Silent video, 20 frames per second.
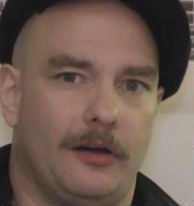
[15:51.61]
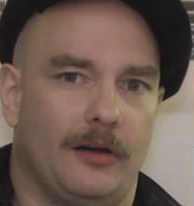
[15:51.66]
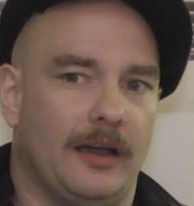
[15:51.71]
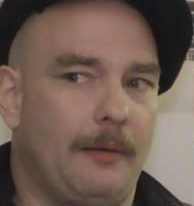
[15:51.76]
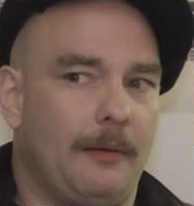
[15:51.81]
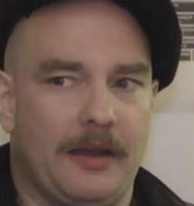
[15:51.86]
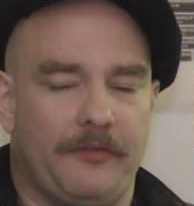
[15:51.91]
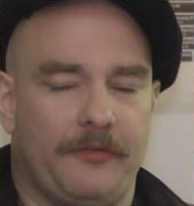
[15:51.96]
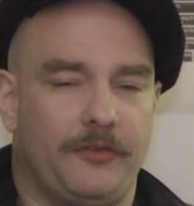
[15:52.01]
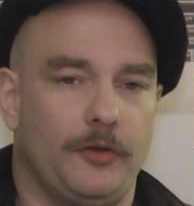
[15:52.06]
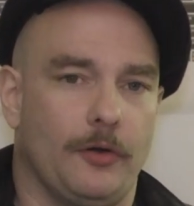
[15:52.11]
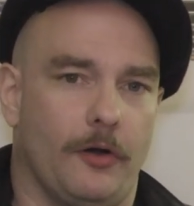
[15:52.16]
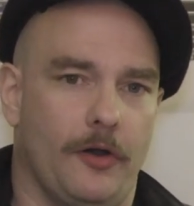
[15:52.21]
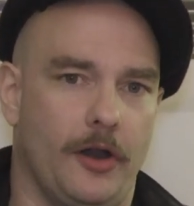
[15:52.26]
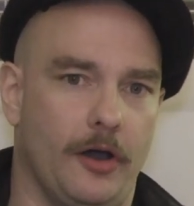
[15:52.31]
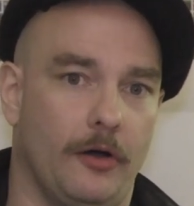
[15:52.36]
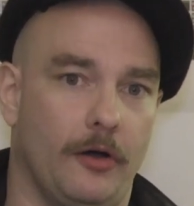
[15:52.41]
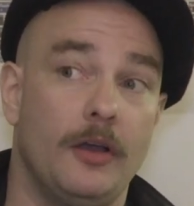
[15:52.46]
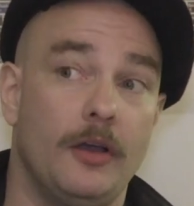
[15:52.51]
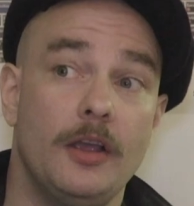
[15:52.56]
I mean, if you don't
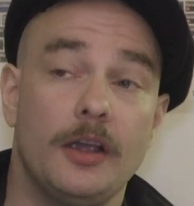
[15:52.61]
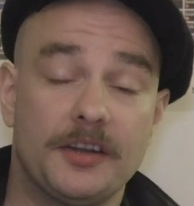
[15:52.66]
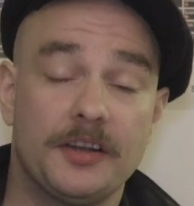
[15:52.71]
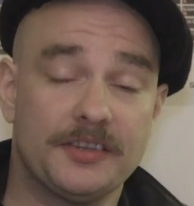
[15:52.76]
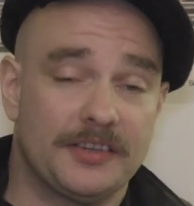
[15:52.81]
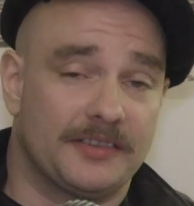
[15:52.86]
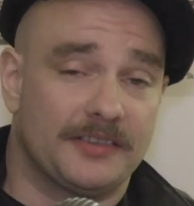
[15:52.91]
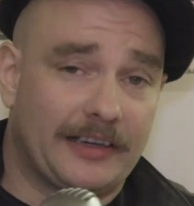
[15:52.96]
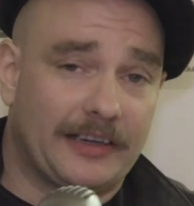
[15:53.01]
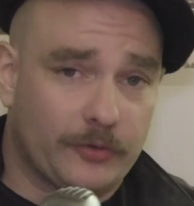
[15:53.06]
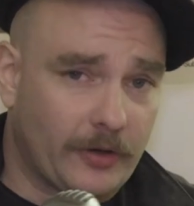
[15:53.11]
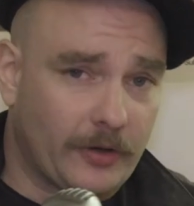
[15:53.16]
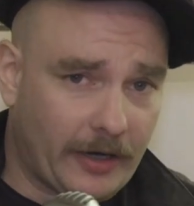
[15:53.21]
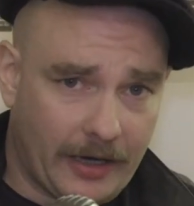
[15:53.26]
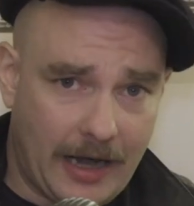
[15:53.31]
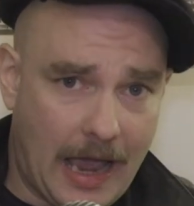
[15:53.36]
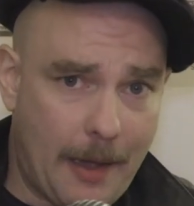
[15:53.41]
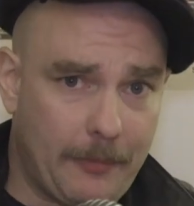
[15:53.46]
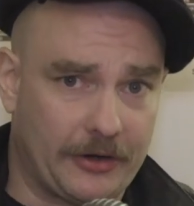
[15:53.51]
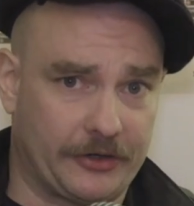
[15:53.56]
know, because it's like
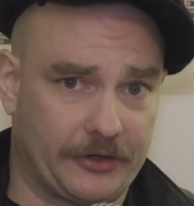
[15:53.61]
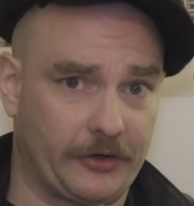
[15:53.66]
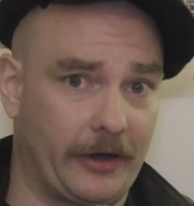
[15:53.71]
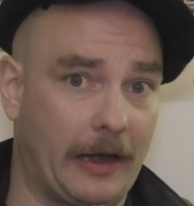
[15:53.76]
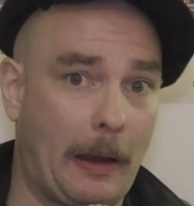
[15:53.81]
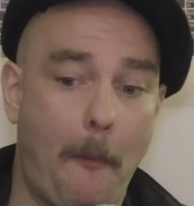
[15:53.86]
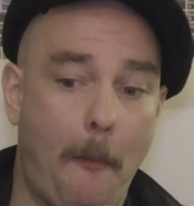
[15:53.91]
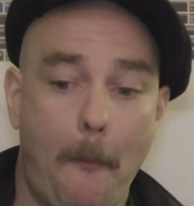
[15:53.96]
trigonometry.